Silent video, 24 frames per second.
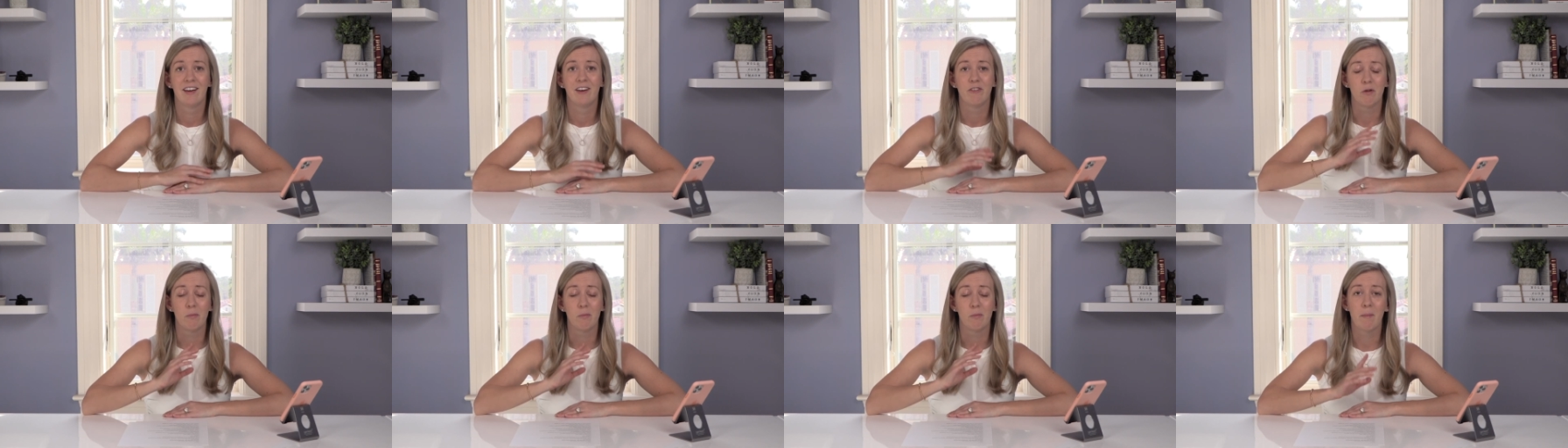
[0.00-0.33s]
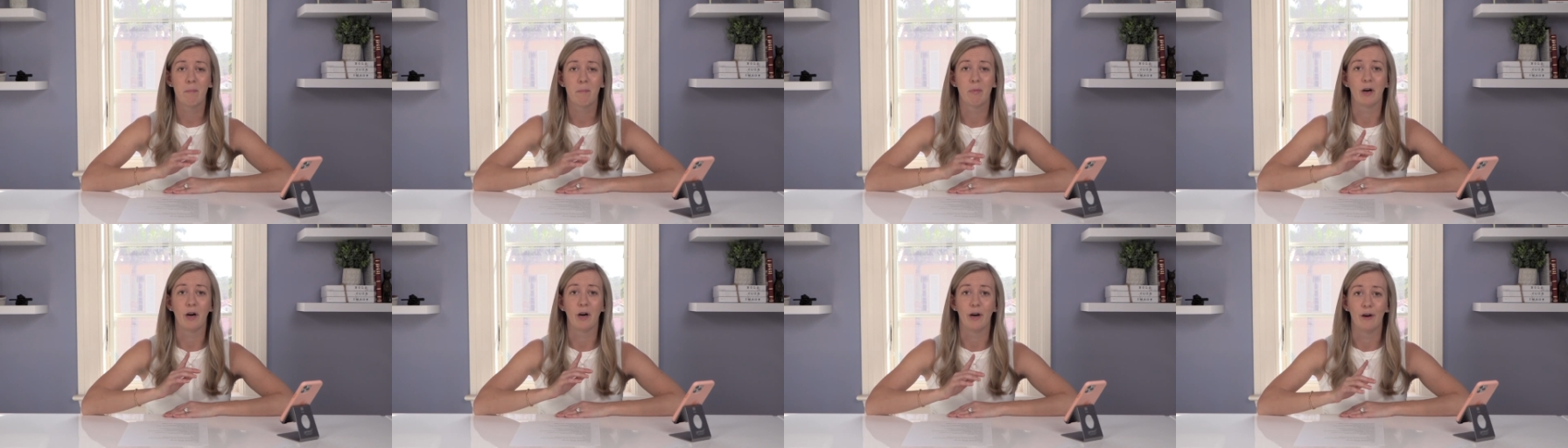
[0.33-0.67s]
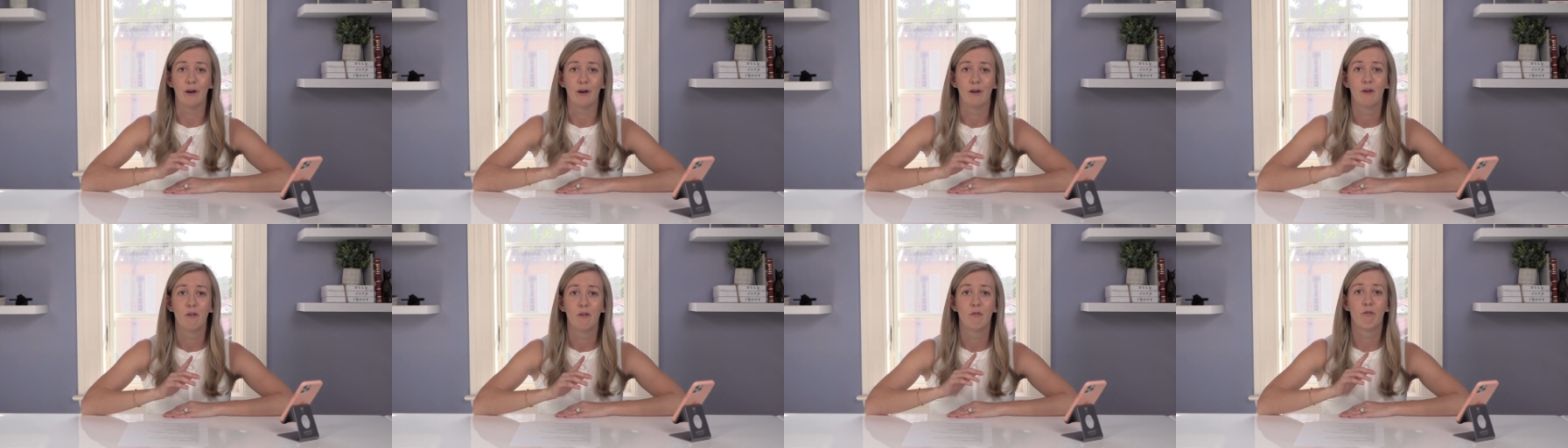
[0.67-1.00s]

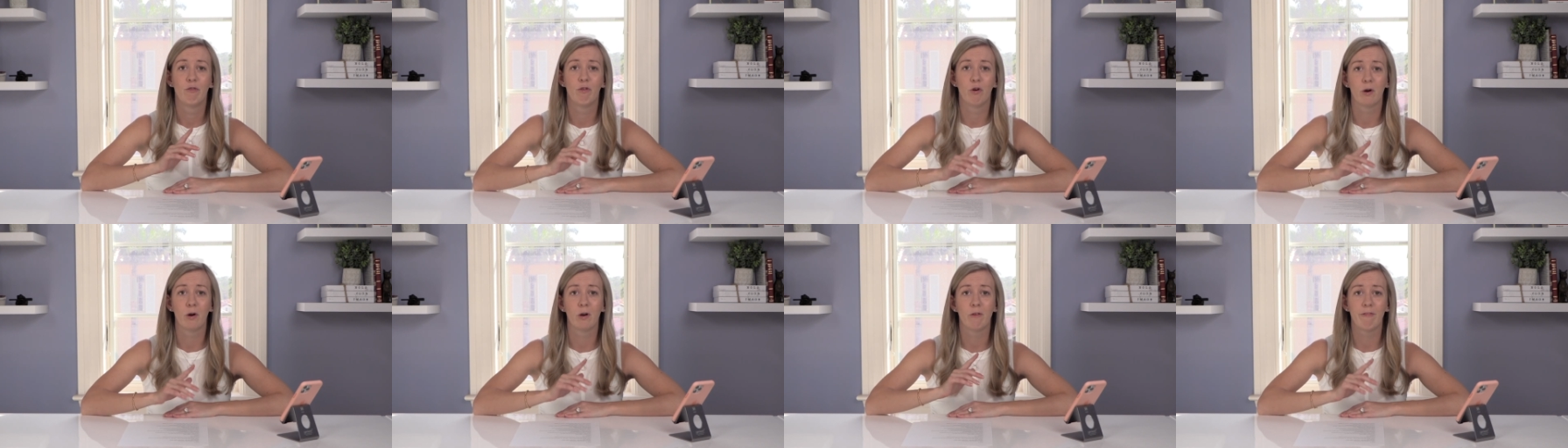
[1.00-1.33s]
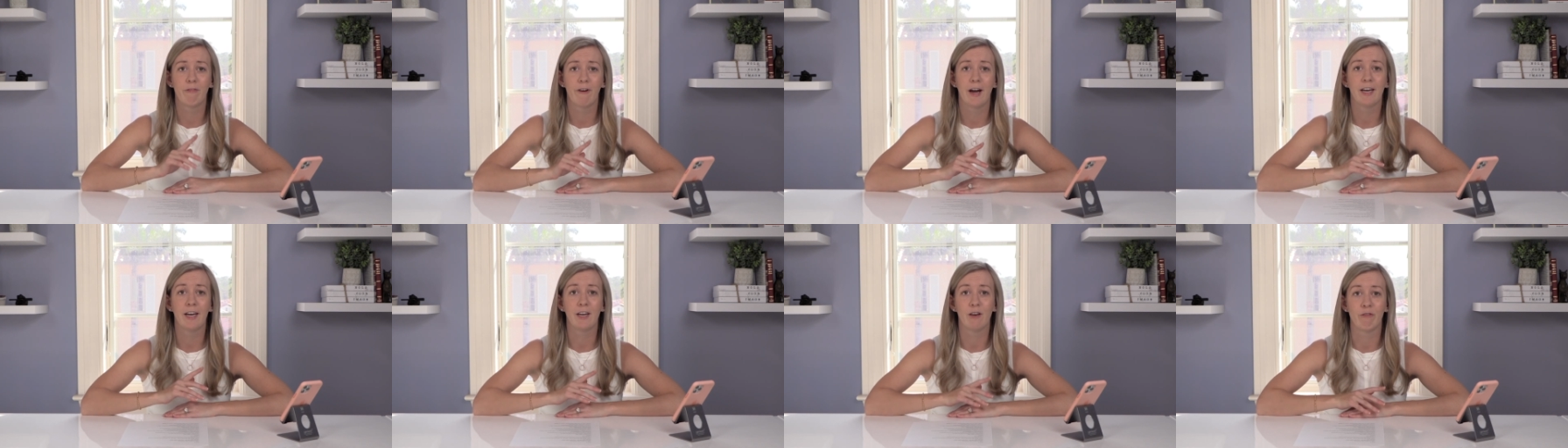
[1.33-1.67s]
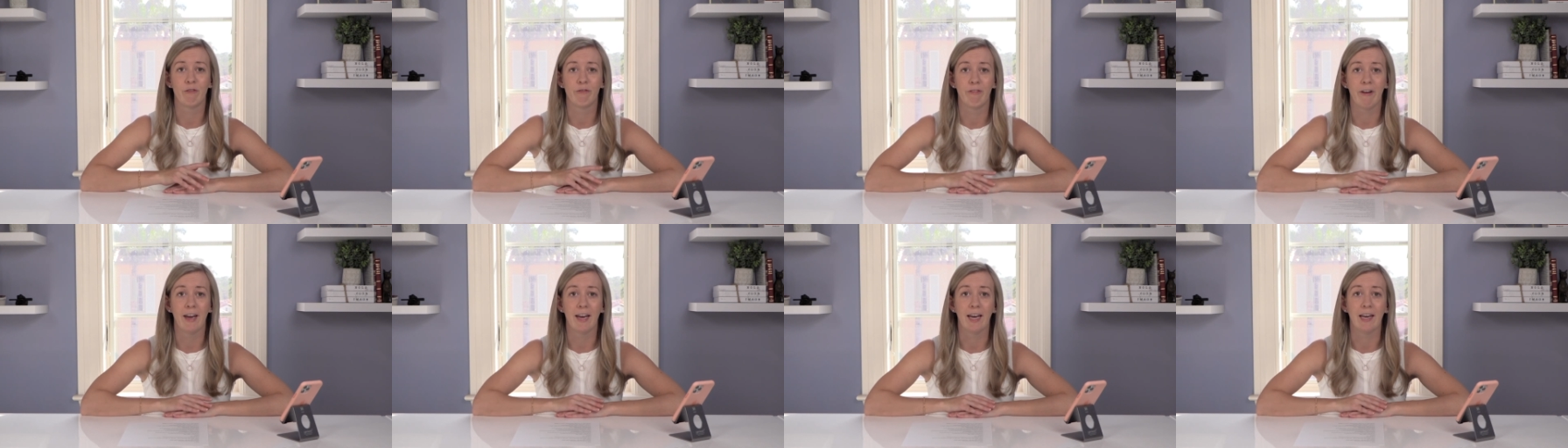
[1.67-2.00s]
Remember, fortify your
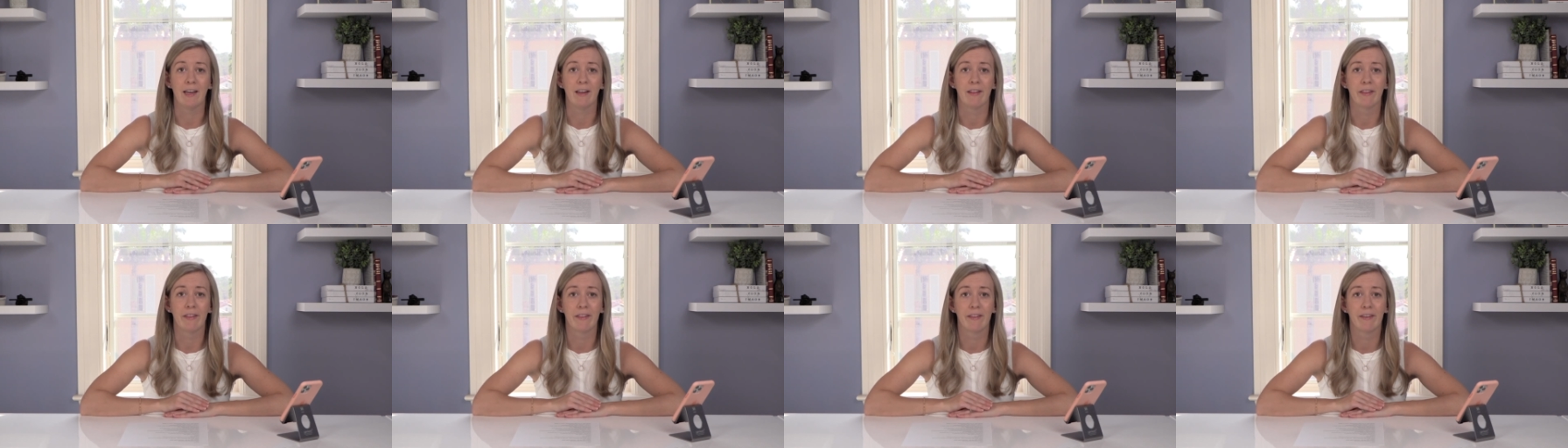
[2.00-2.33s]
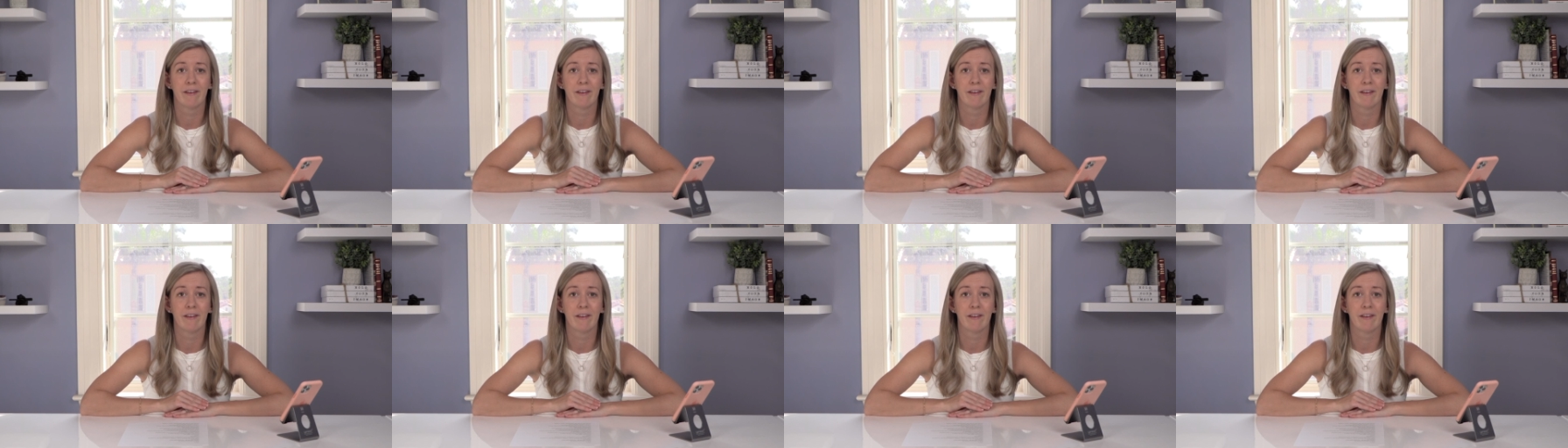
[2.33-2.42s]
faith.